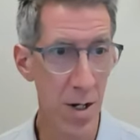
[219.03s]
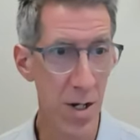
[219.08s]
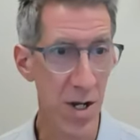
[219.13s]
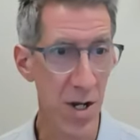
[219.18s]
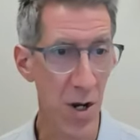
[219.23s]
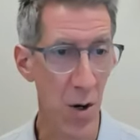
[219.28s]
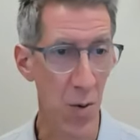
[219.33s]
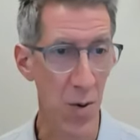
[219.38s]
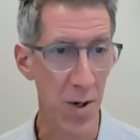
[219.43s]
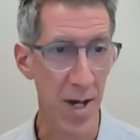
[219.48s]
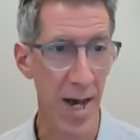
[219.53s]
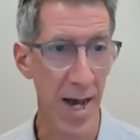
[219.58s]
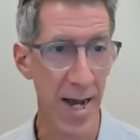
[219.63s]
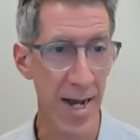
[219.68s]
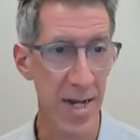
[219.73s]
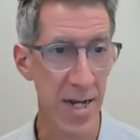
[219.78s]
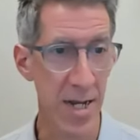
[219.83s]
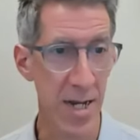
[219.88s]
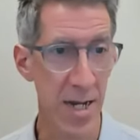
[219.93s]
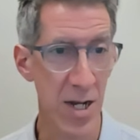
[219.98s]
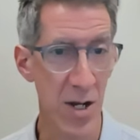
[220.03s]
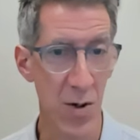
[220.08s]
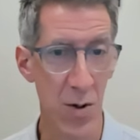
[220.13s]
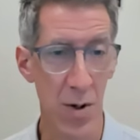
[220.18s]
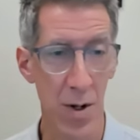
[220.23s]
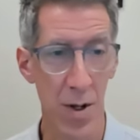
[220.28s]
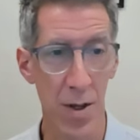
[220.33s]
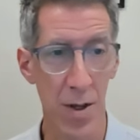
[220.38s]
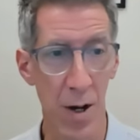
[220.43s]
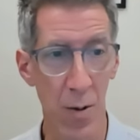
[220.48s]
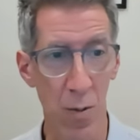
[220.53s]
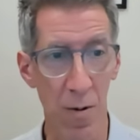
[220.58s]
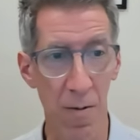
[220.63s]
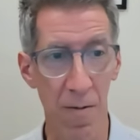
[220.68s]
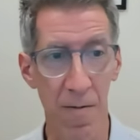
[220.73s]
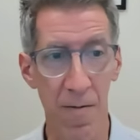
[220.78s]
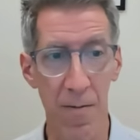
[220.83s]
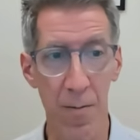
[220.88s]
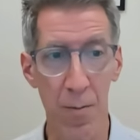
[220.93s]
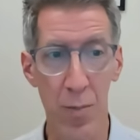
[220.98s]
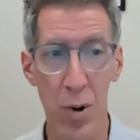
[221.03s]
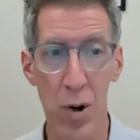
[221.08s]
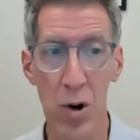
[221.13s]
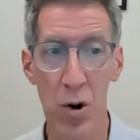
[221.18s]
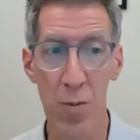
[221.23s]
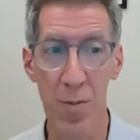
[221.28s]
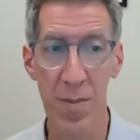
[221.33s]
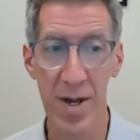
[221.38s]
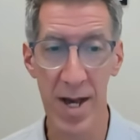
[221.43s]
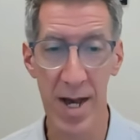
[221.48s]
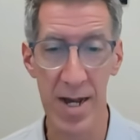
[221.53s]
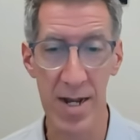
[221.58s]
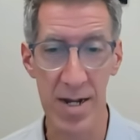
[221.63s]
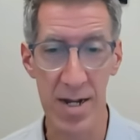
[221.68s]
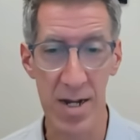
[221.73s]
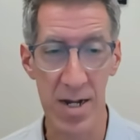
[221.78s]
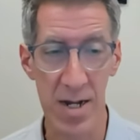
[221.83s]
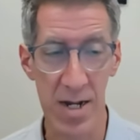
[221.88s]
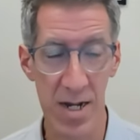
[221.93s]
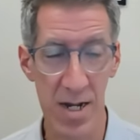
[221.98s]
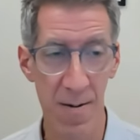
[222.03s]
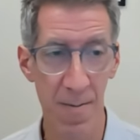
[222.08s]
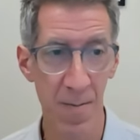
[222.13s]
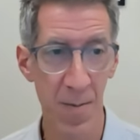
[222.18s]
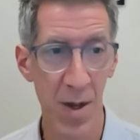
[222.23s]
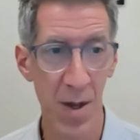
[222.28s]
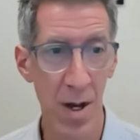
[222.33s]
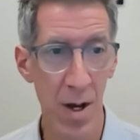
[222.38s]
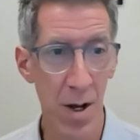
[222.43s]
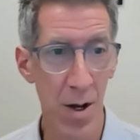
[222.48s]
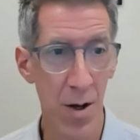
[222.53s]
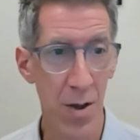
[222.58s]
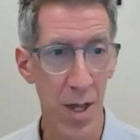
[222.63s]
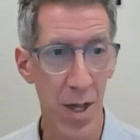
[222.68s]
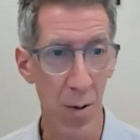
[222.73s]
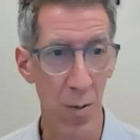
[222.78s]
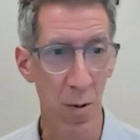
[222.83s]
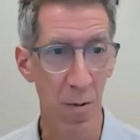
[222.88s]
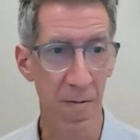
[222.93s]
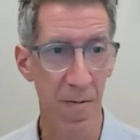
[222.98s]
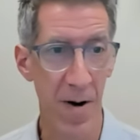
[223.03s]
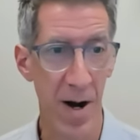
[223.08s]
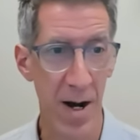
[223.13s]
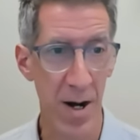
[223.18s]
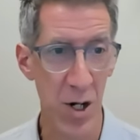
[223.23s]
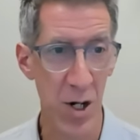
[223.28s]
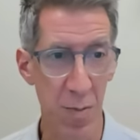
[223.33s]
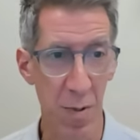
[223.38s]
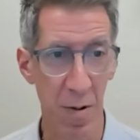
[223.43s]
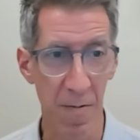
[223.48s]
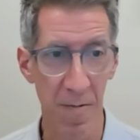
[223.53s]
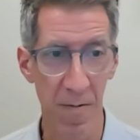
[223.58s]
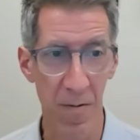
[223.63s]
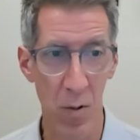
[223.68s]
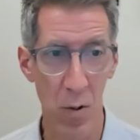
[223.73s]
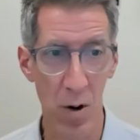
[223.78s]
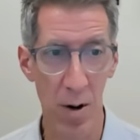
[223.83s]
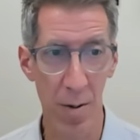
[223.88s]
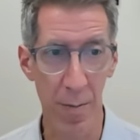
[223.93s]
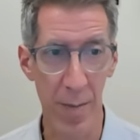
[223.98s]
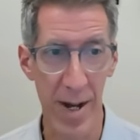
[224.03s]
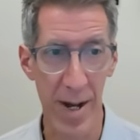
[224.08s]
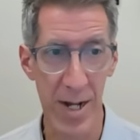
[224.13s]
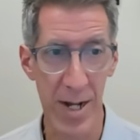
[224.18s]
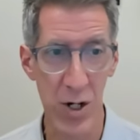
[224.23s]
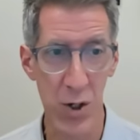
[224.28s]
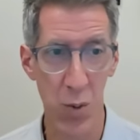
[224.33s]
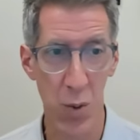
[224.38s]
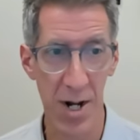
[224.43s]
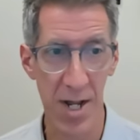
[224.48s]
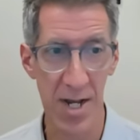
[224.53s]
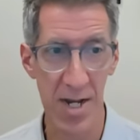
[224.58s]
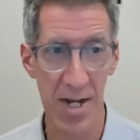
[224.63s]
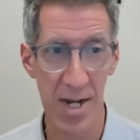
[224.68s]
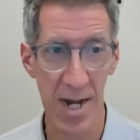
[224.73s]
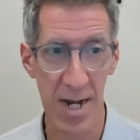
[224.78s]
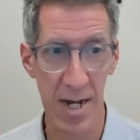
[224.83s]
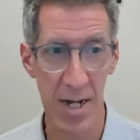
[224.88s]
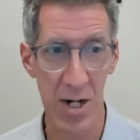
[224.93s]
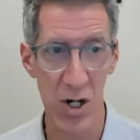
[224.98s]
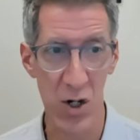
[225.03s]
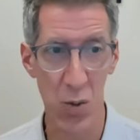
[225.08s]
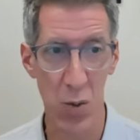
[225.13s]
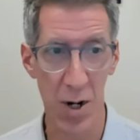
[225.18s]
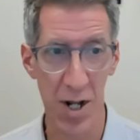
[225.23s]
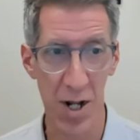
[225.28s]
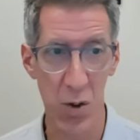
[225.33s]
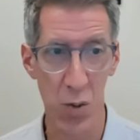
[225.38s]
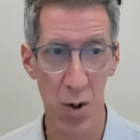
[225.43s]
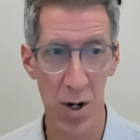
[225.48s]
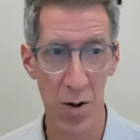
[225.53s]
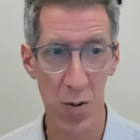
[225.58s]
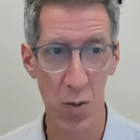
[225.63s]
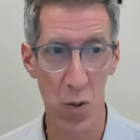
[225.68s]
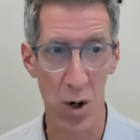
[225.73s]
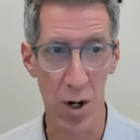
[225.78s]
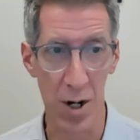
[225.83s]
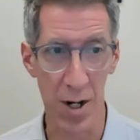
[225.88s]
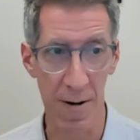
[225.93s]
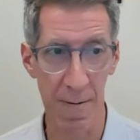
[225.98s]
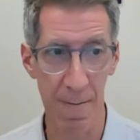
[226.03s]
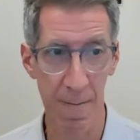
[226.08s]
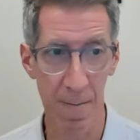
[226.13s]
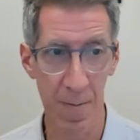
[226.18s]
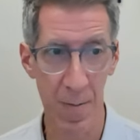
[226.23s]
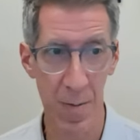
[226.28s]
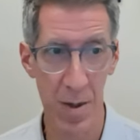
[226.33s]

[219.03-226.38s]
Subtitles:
So cases that were PERM cases that were filed before May 22nd, 2021